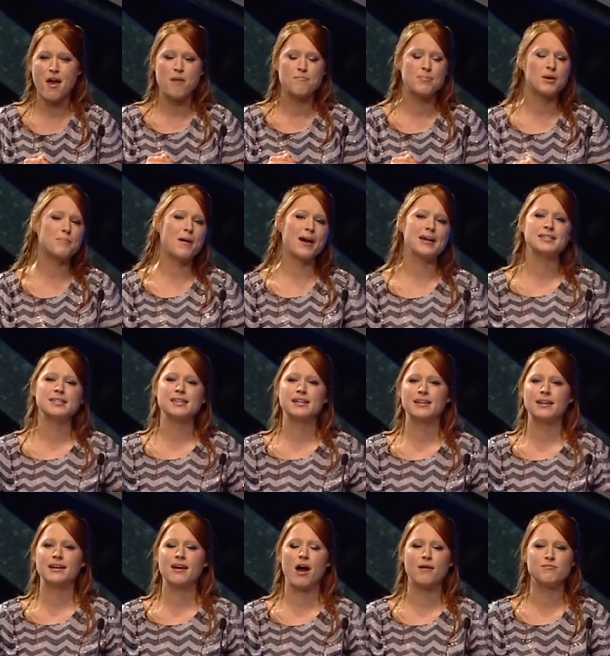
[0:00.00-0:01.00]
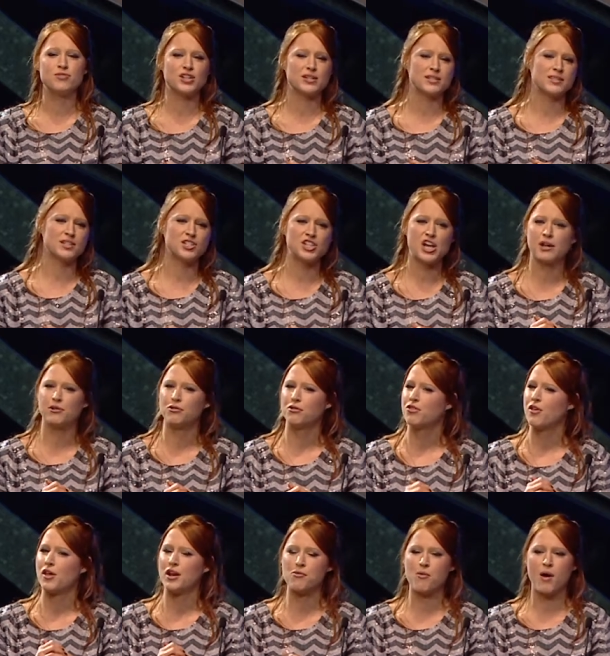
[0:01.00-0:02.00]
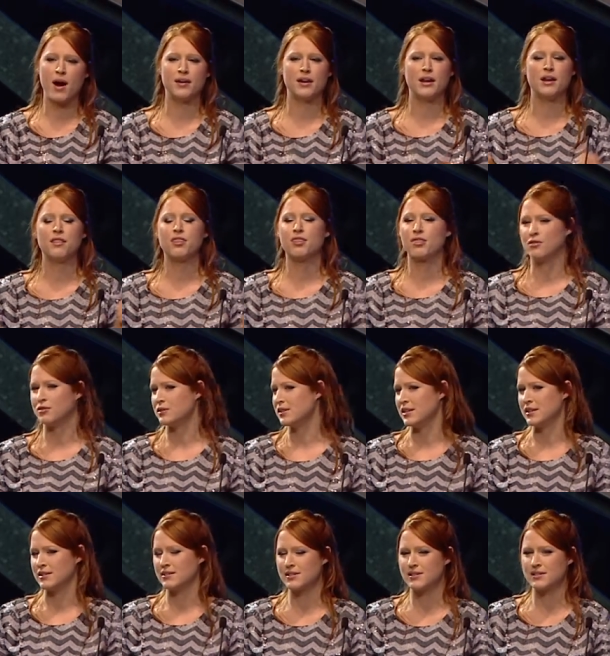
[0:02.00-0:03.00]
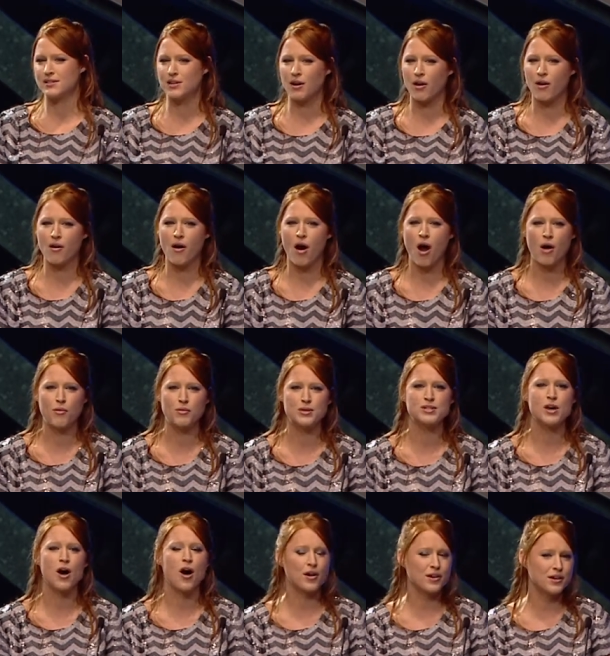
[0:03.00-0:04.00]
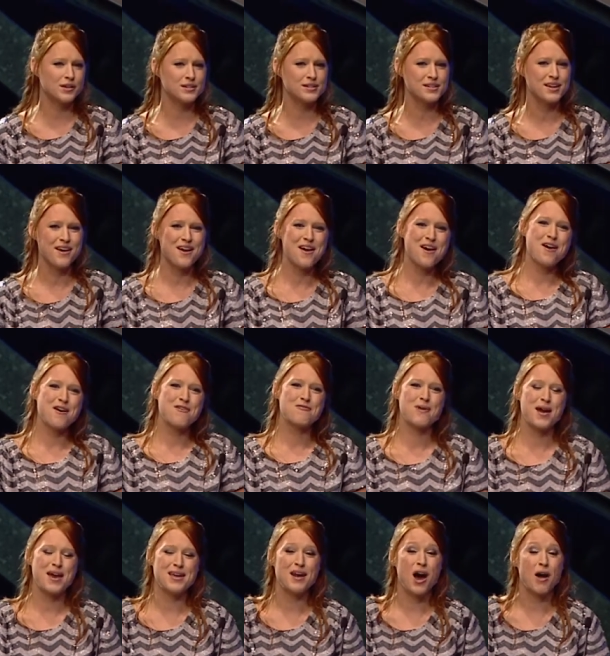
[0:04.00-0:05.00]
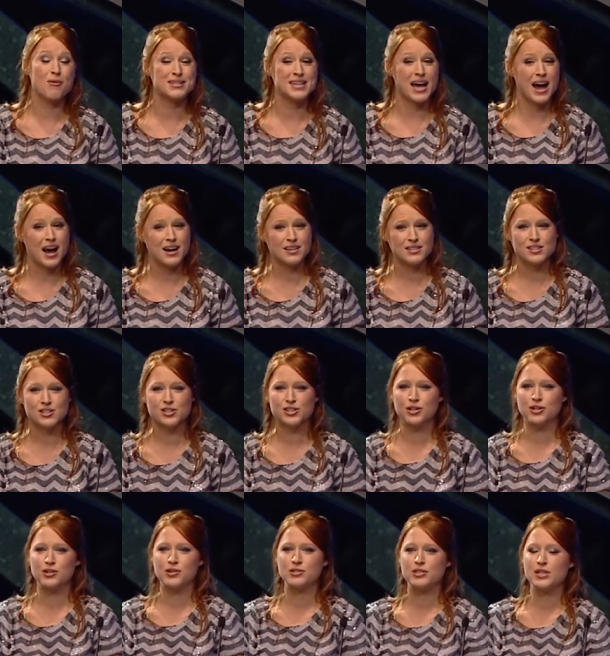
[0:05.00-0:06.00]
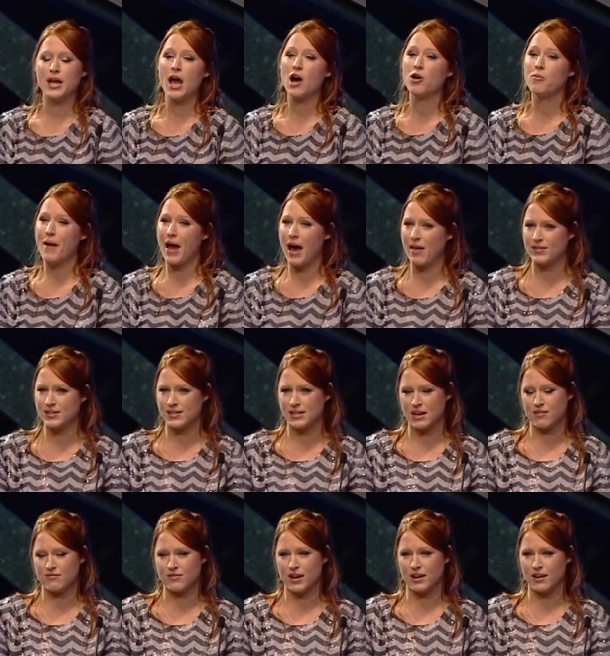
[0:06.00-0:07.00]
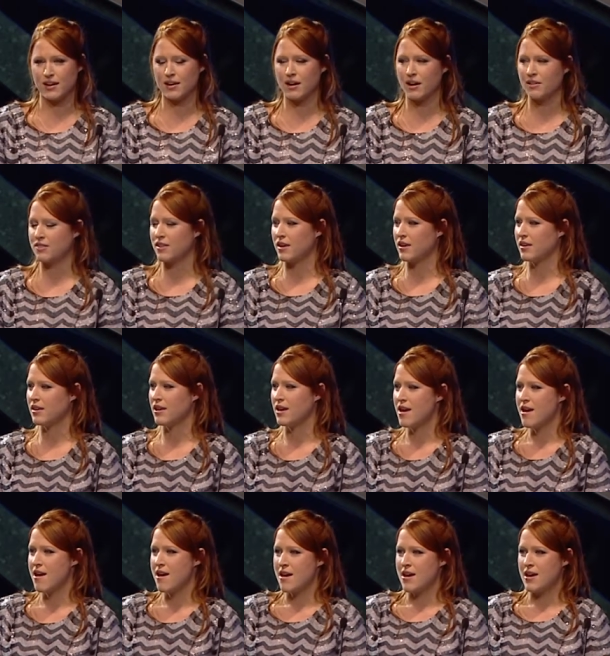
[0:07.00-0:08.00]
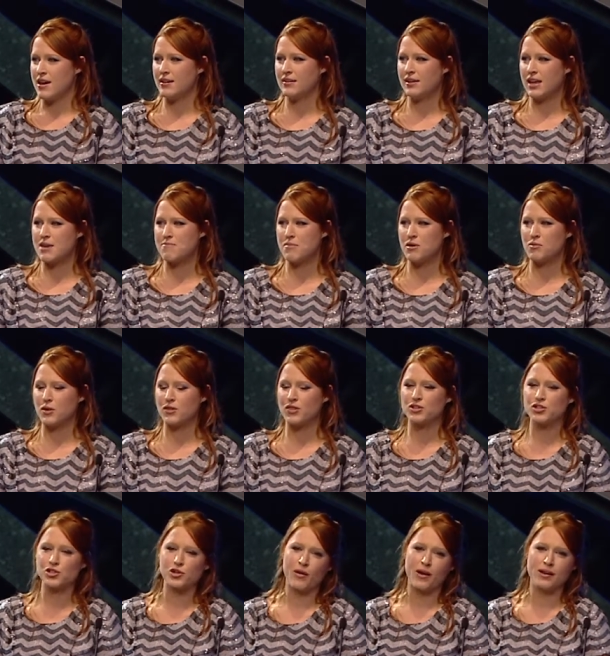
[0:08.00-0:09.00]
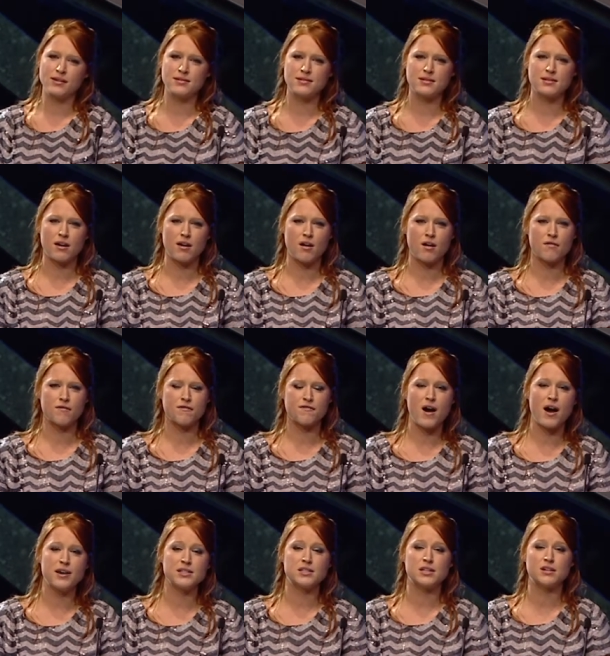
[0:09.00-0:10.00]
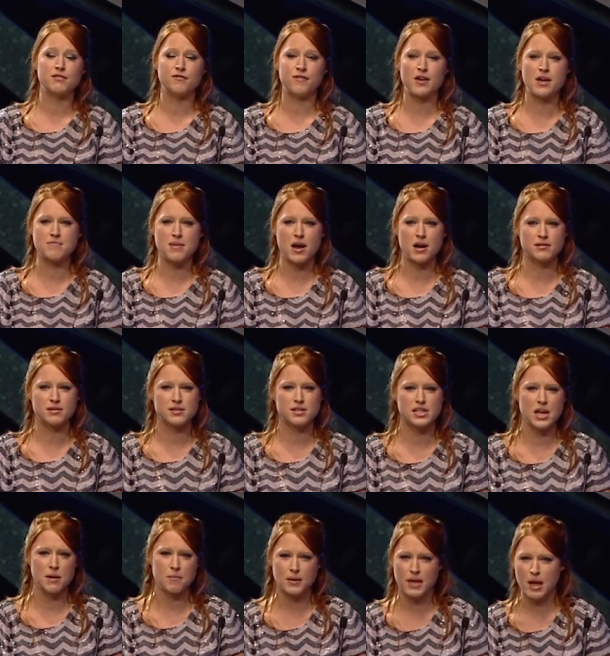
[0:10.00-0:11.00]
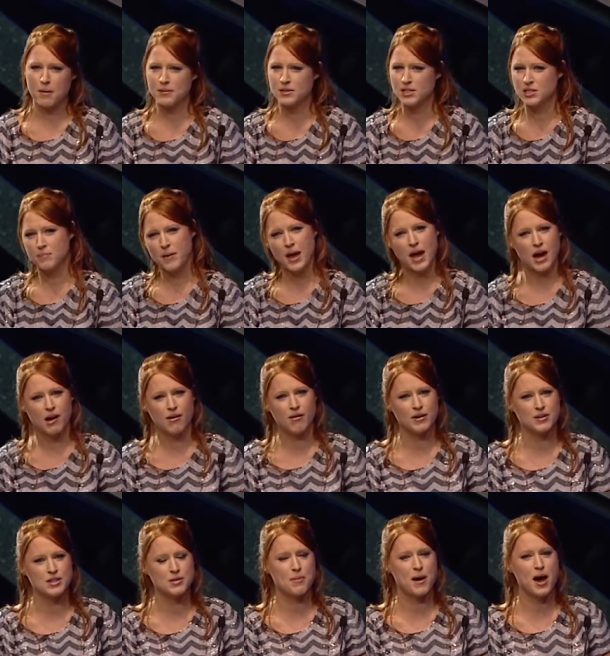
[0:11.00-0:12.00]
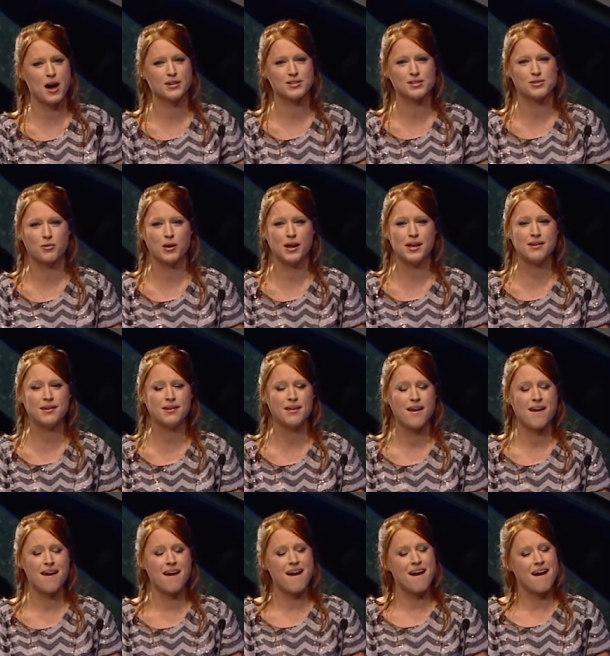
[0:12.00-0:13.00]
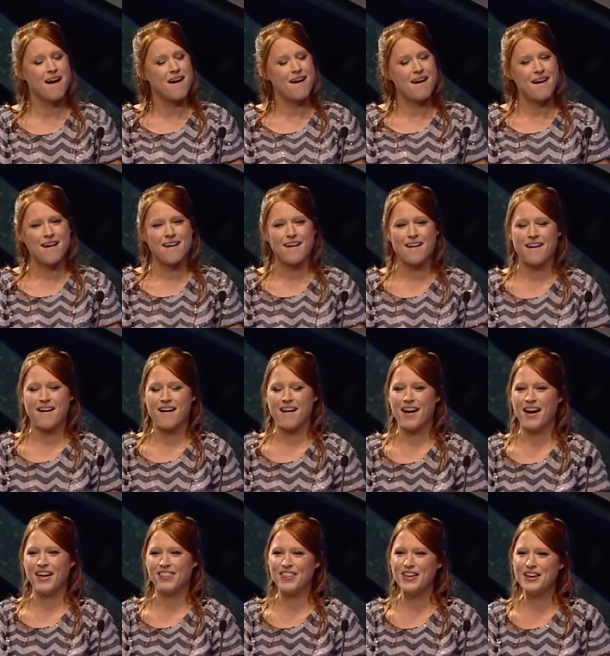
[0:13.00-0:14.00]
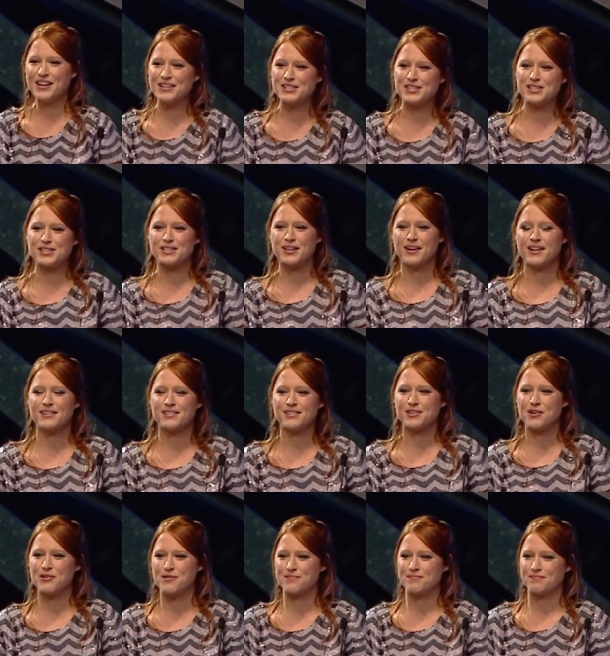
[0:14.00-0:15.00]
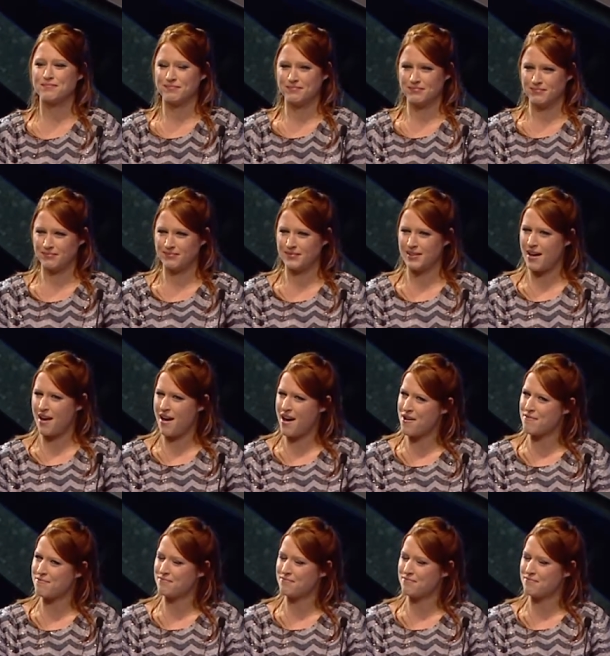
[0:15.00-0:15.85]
But basically, I'm just a Channel thirty-one enthusiast. So I was honoured when I was asked to, to help out this evening. And I think, in keeping with the trends of feisty females stepping up into power in the past week, I think it's, it's yeah,